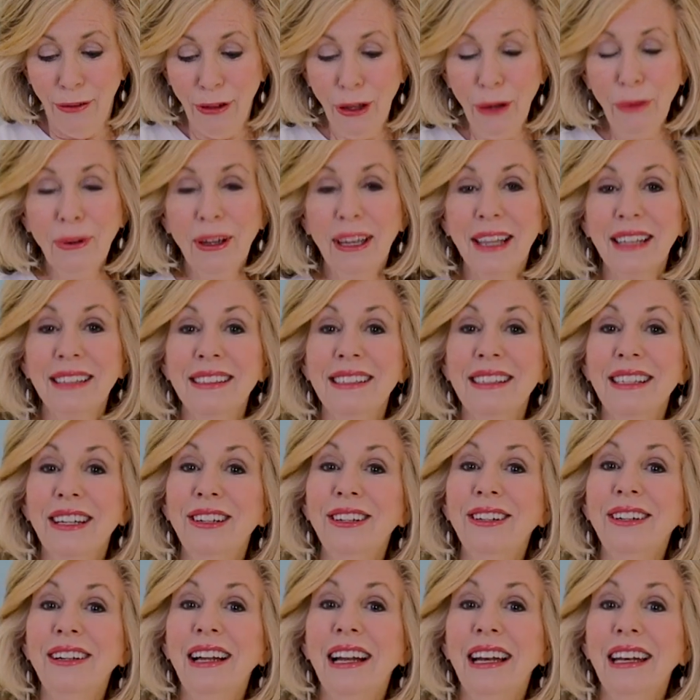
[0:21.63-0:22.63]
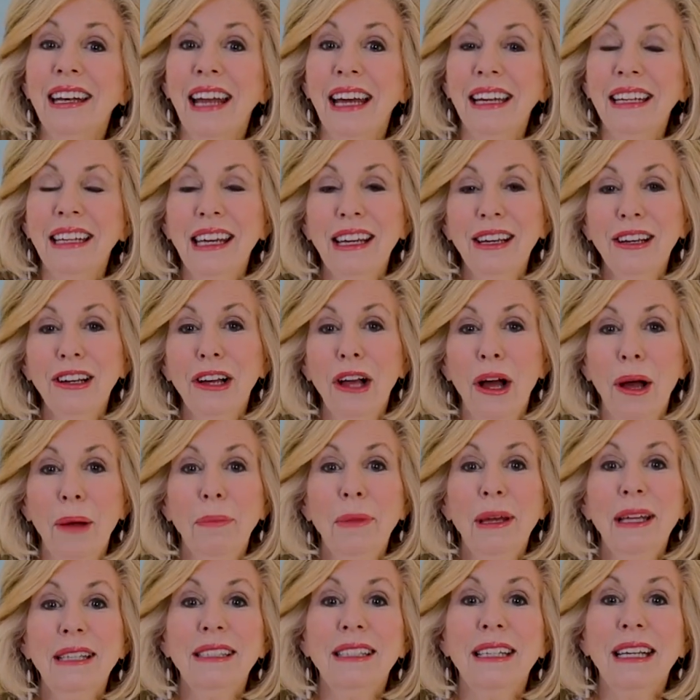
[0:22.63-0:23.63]
You would consider liking,
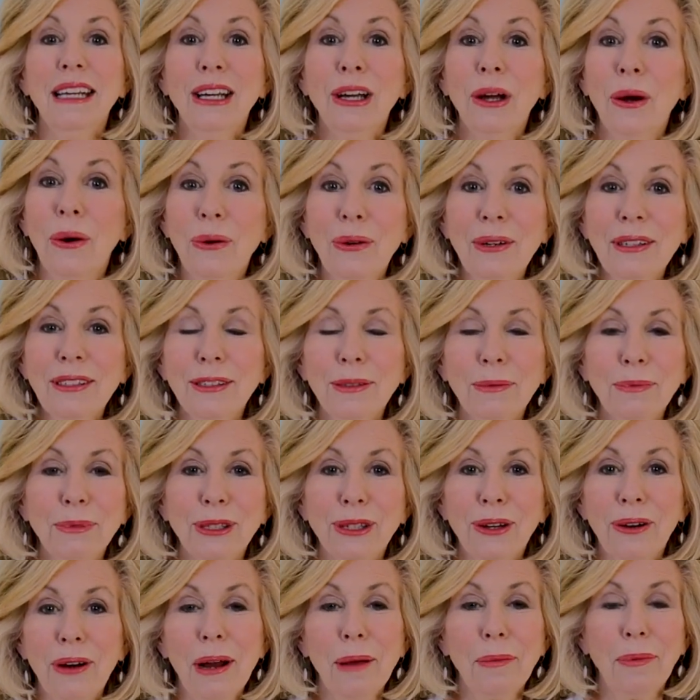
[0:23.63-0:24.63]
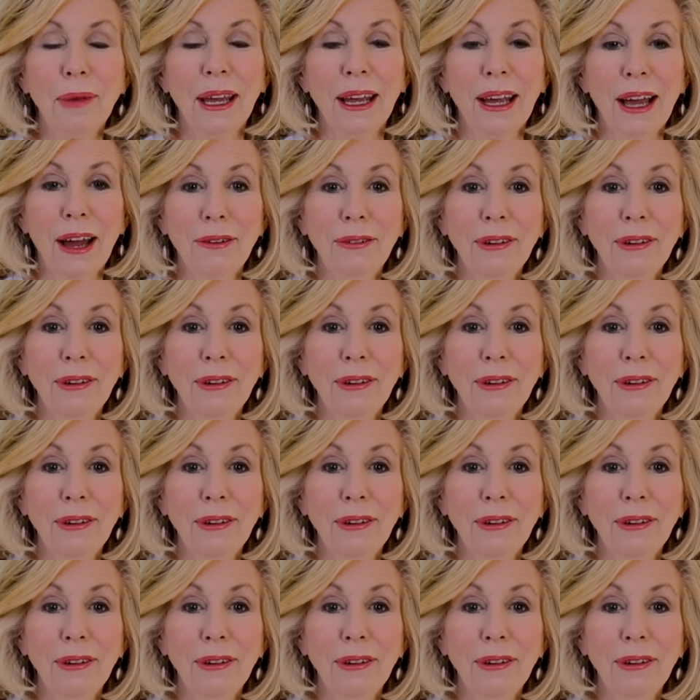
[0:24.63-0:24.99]
commenting, or subscribing.